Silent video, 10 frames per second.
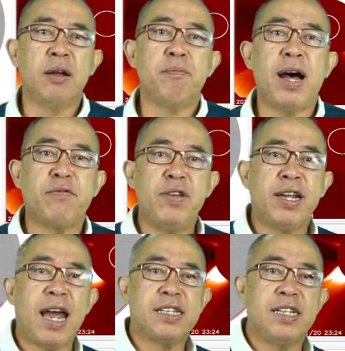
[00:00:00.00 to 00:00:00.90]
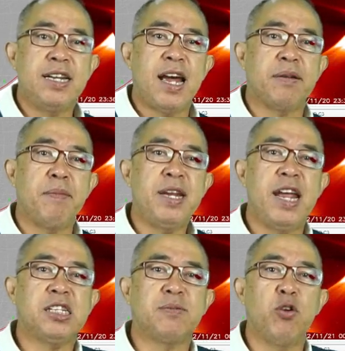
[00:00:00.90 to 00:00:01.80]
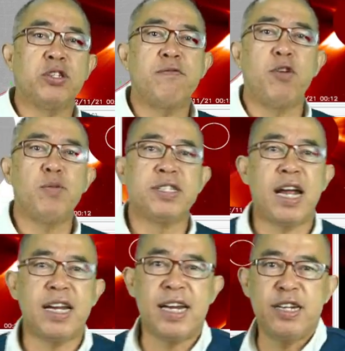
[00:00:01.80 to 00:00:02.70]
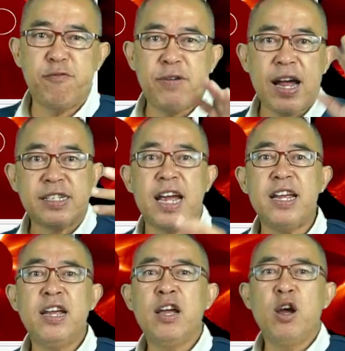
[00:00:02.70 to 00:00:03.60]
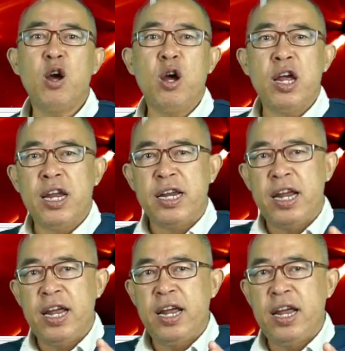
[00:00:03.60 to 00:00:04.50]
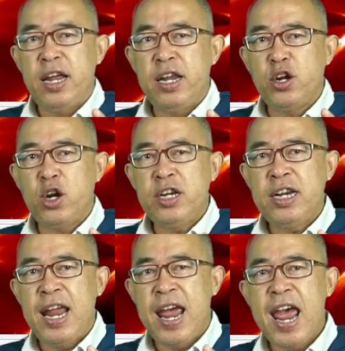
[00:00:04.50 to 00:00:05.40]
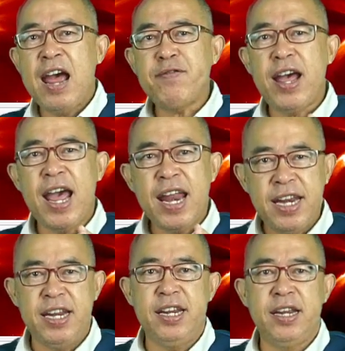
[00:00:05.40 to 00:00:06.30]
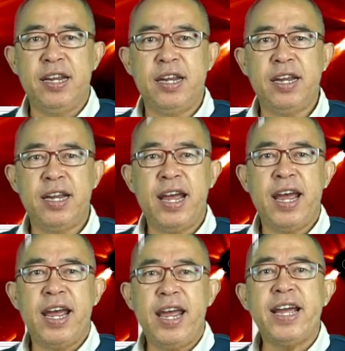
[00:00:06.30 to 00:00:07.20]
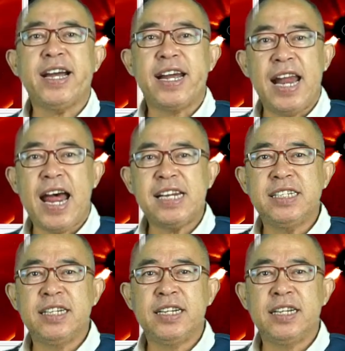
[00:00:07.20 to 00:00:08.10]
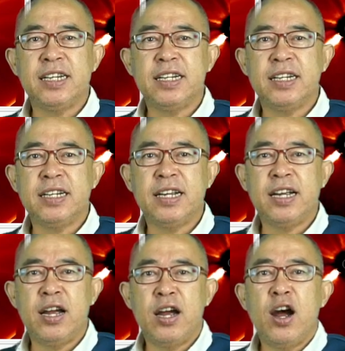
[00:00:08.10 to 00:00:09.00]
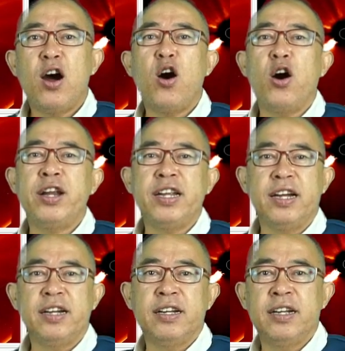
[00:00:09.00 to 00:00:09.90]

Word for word: But we can see that many explosion from the sun and the far side, they don't have any class on the